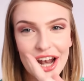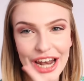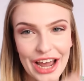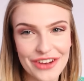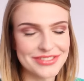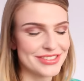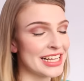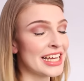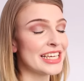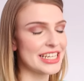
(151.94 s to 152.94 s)
no,
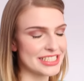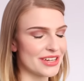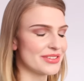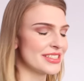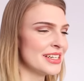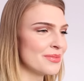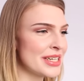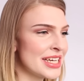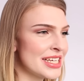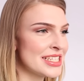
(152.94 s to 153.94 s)
you don't,
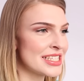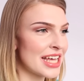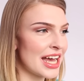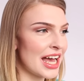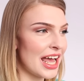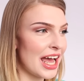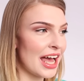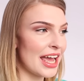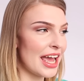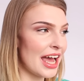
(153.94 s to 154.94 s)
because
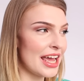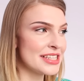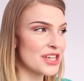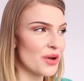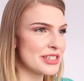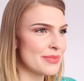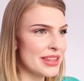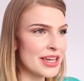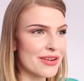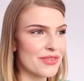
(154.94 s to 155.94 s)
it's always
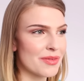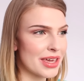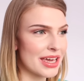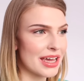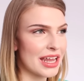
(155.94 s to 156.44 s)
been there for me.